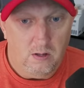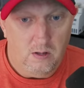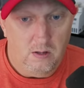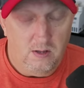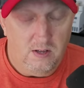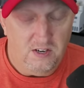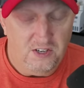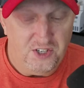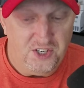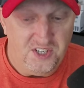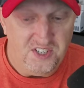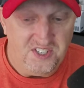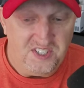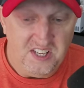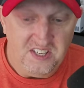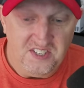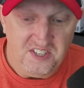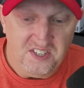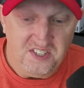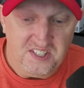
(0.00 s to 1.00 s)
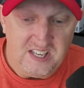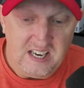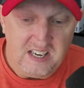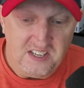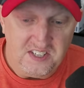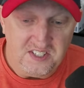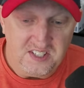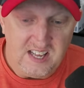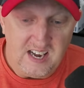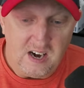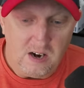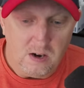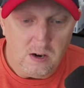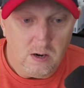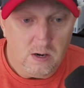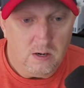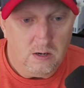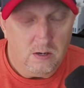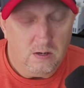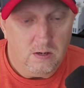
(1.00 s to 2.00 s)
And she senses that he's there.
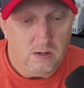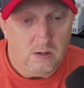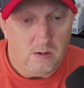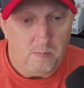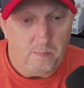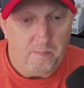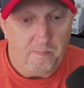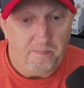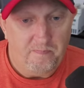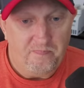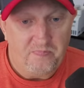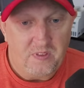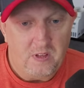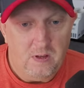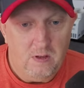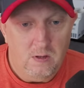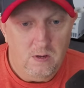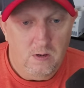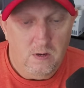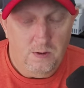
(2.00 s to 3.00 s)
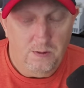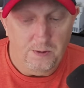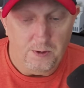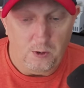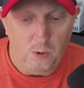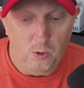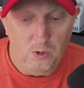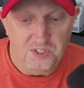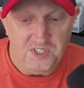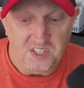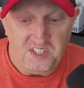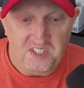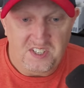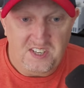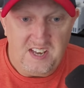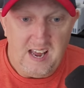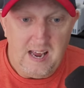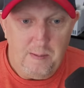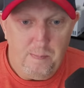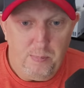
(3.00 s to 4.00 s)
The girls
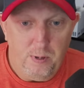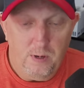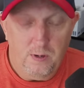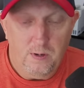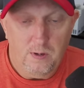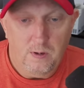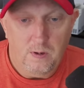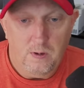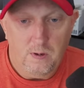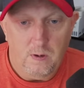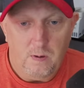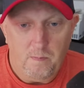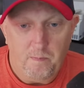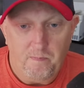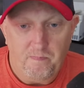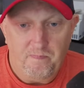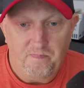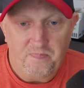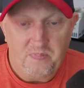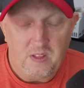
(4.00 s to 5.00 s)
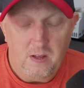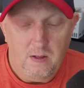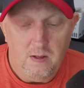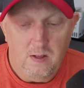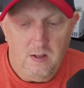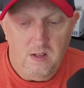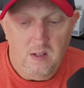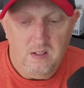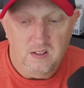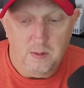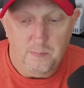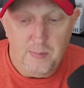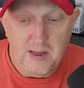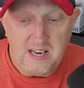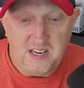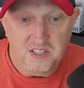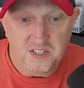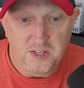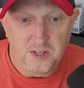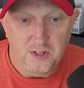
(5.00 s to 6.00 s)
escape. They make
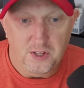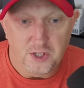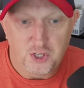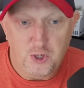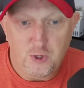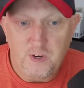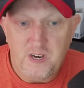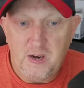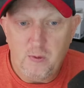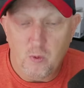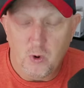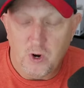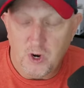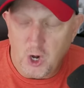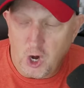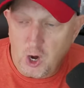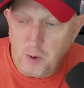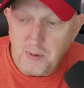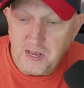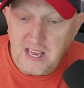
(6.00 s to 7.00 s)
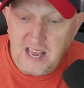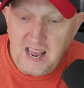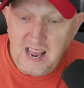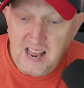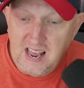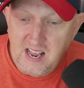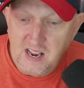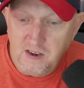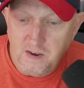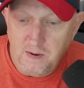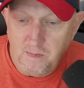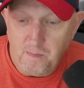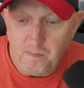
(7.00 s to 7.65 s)
it to the tree where it all began.